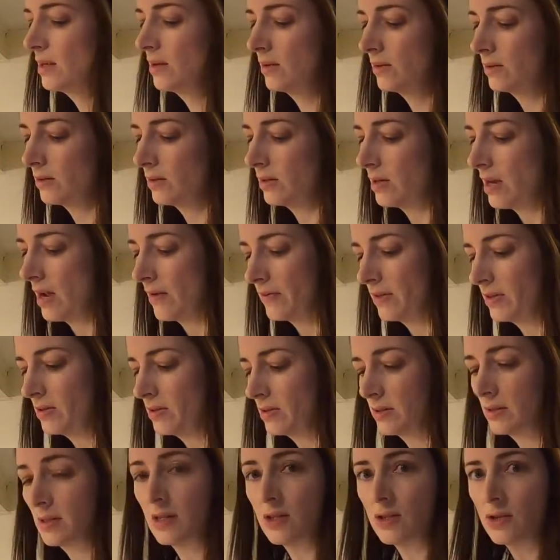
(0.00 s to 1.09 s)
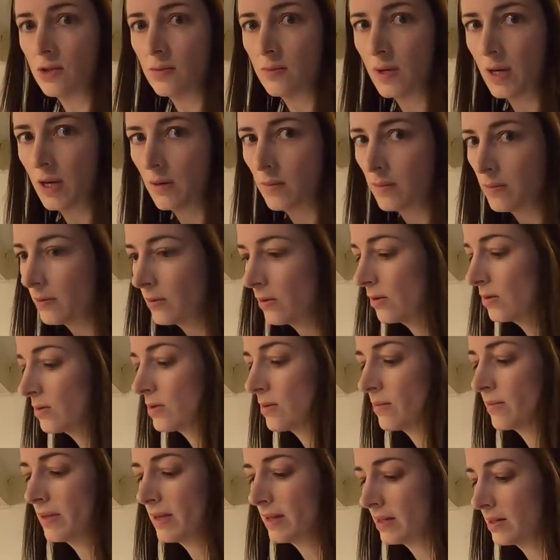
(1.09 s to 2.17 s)
So you'd have to use tissue paper or
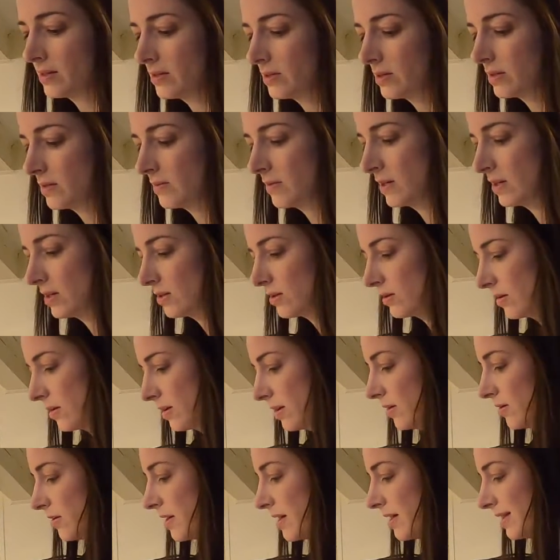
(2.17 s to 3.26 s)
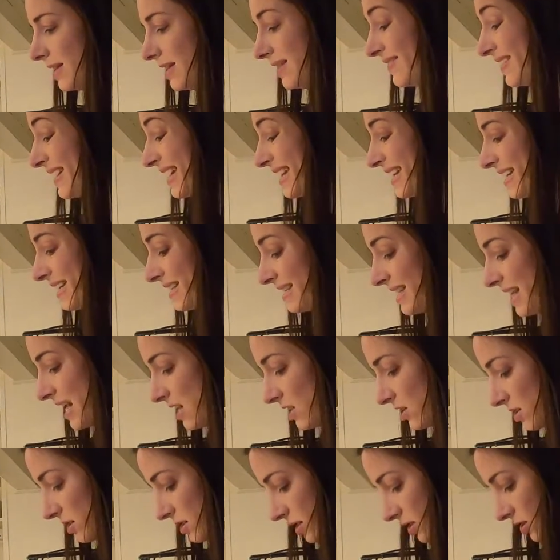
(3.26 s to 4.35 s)
something else to make sure that you're not leaving
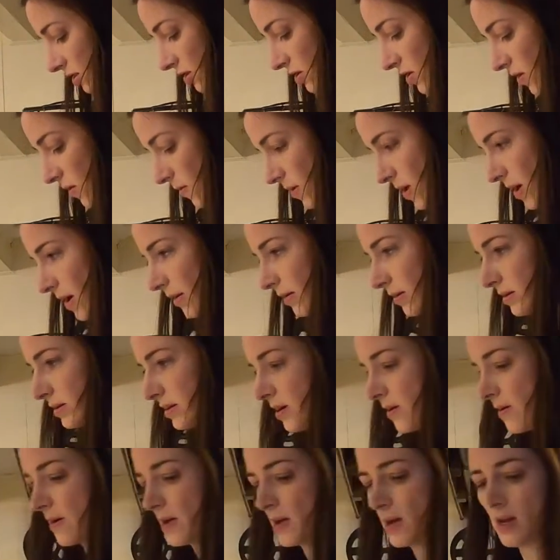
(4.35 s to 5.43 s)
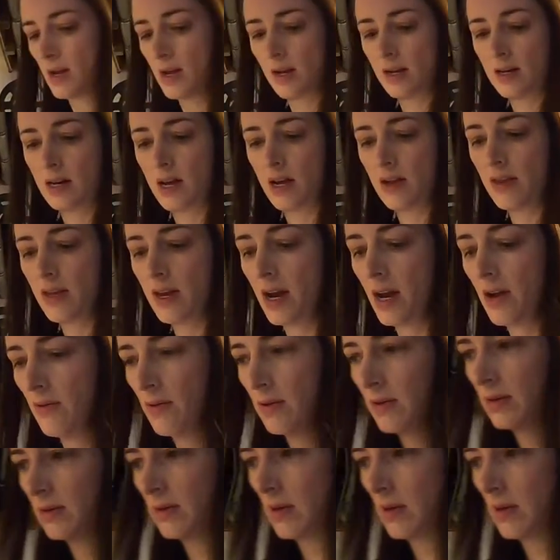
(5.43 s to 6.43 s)
indentations that you don't want. So now that I would